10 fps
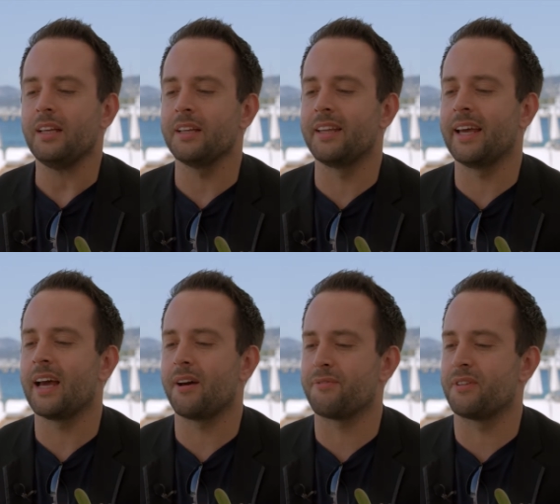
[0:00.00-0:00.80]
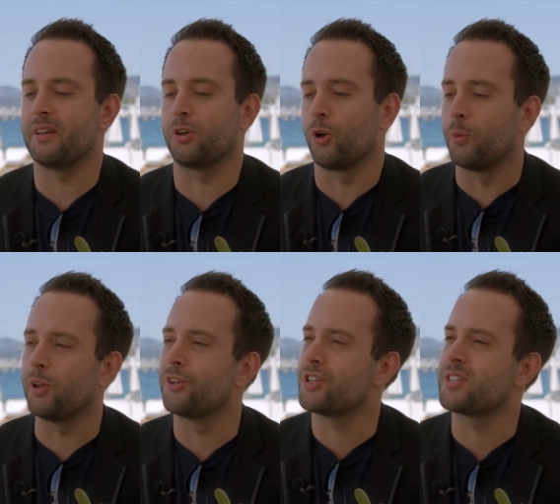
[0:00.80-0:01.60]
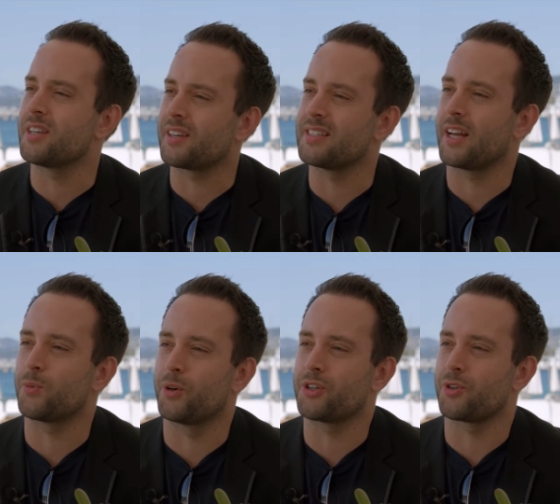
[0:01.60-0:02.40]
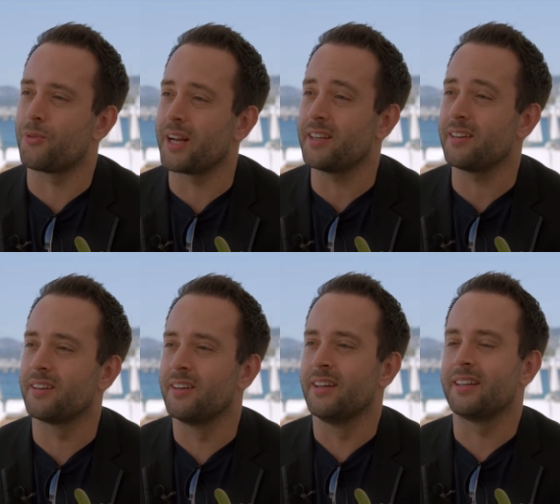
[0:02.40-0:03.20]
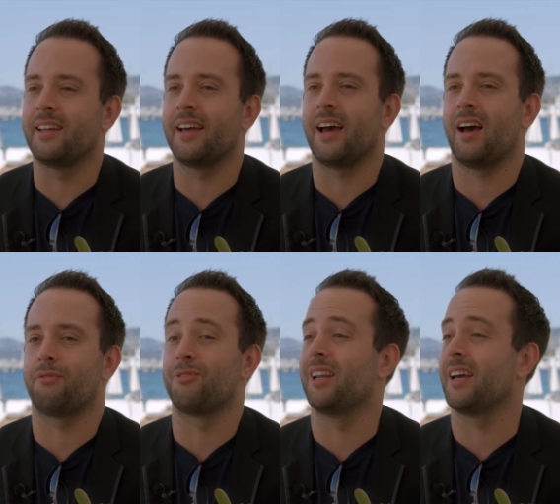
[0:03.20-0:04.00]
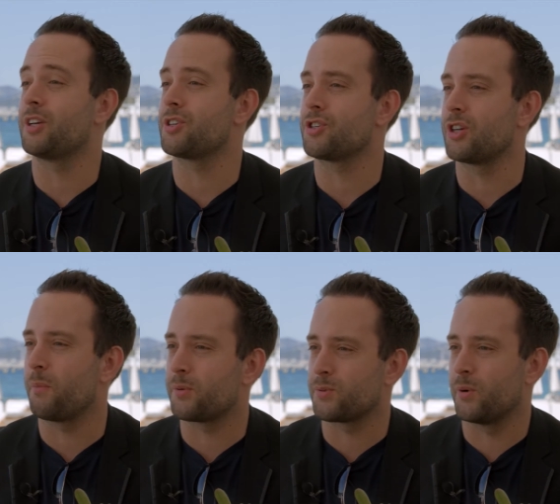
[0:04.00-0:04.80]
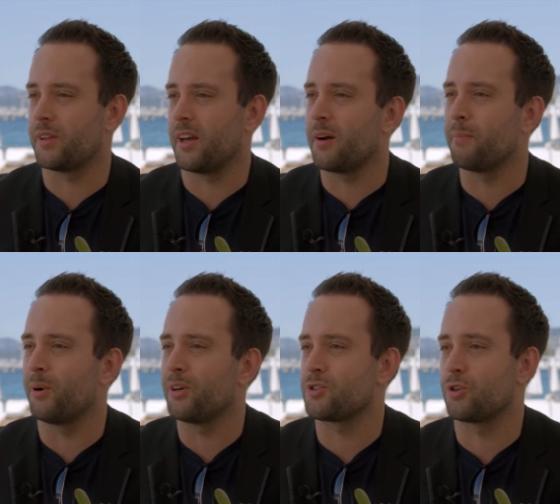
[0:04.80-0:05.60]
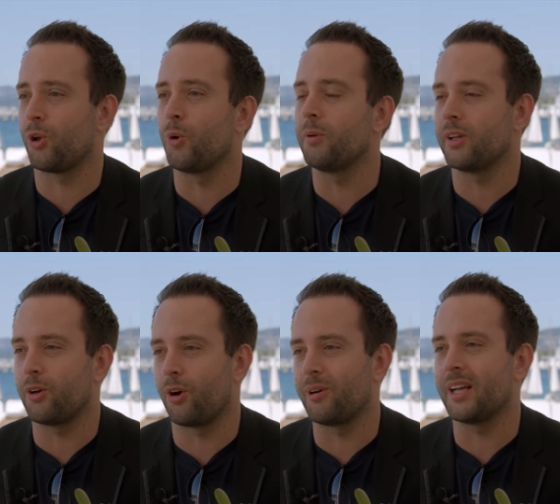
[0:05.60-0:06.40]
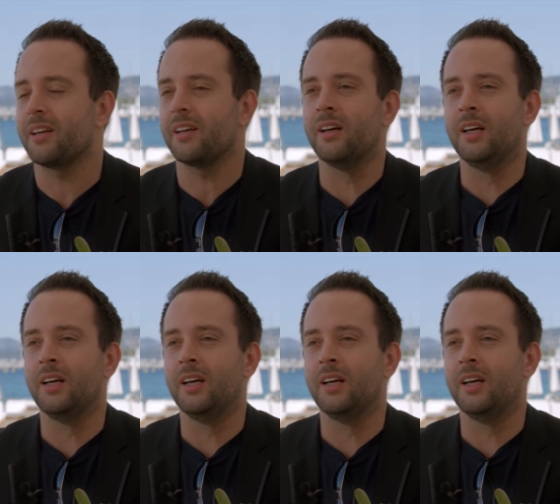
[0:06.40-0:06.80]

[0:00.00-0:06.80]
They have global logistics networks already. They have relationships with airports globally already.